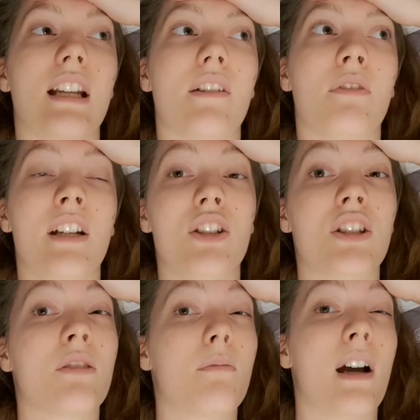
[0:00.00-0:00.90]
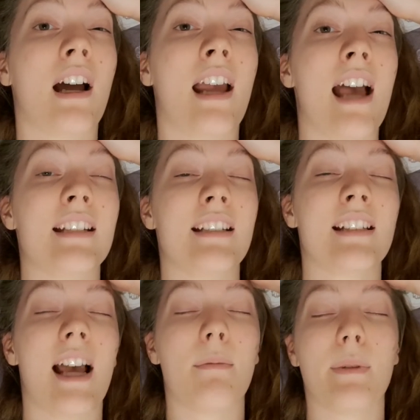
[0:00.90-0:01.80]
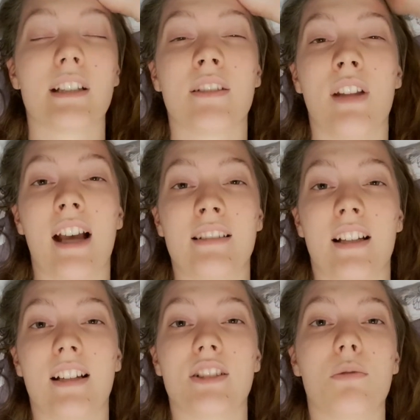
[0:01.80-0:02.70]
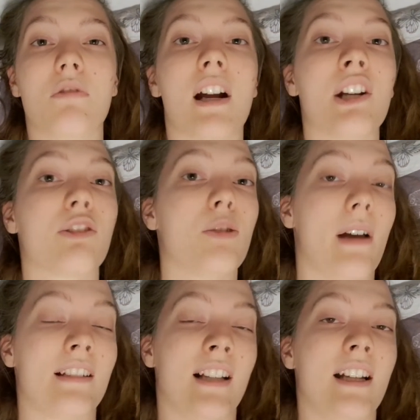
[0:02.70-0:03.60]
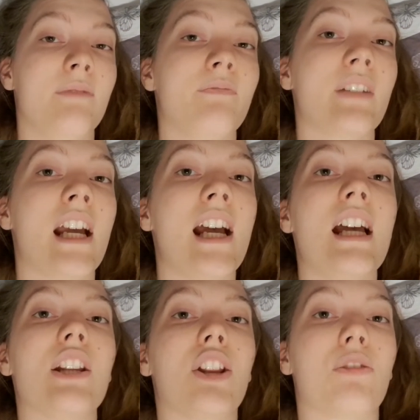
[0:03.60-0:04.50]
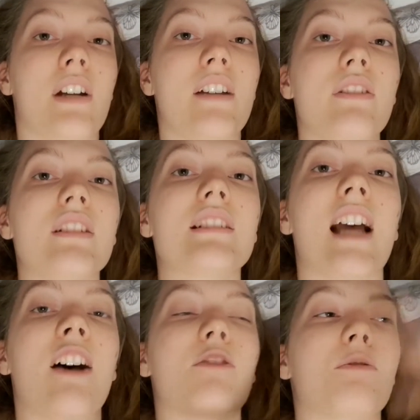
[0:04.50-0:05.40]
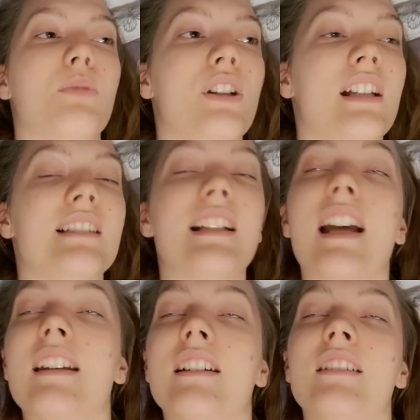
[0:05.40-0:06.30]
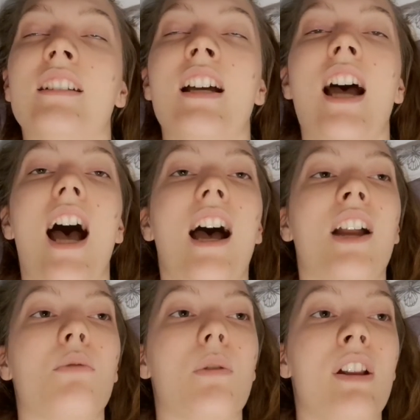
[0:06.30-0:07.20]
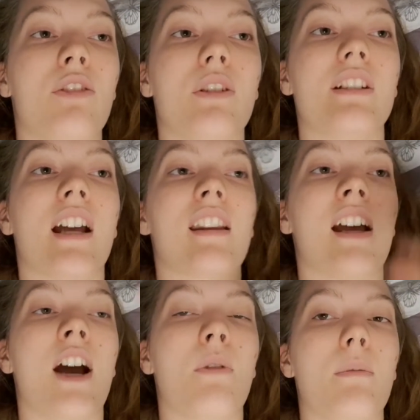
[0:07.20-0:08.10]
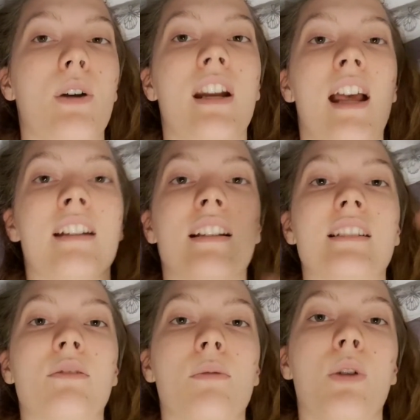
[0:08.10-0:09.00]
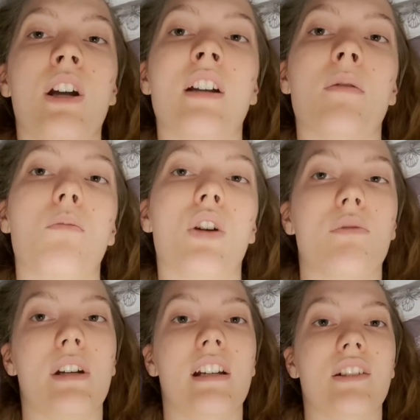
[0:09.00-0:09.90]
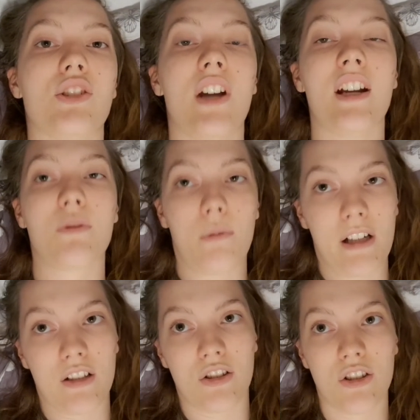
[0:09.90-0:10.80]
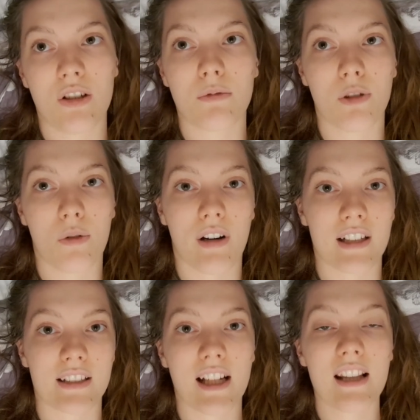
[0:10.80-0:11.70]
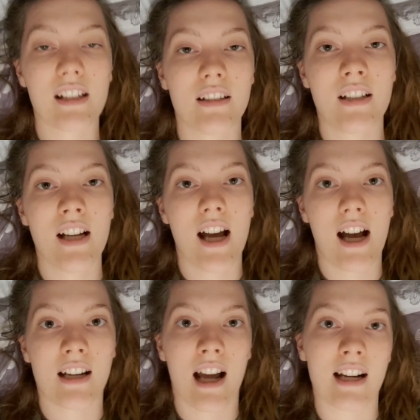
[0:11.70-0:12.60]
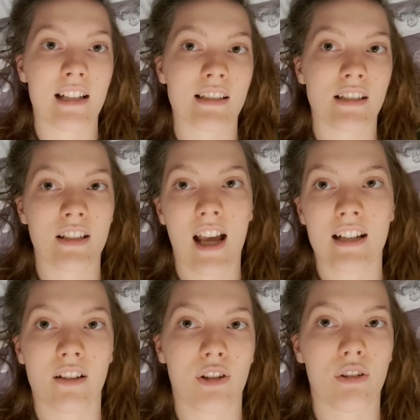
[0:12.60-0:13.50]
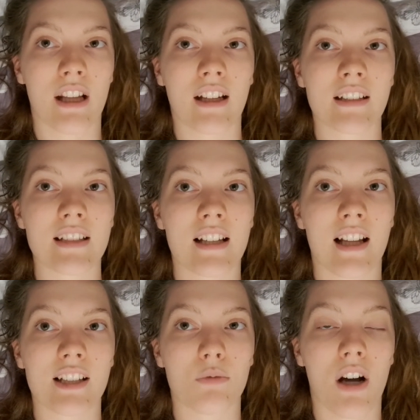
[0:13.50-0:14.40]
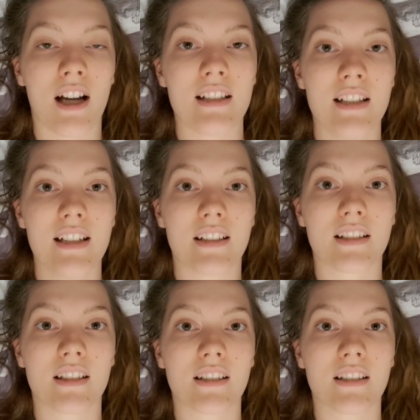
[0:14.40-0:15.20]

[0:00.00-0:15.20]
finished my editing the bits of the essay. So we're writing a group essay. The three of us have put things together and we went through it together and we put in edits and we put in what we needed to change, what we needed to do before we were next together. And I needed to edit a few things and that's what I did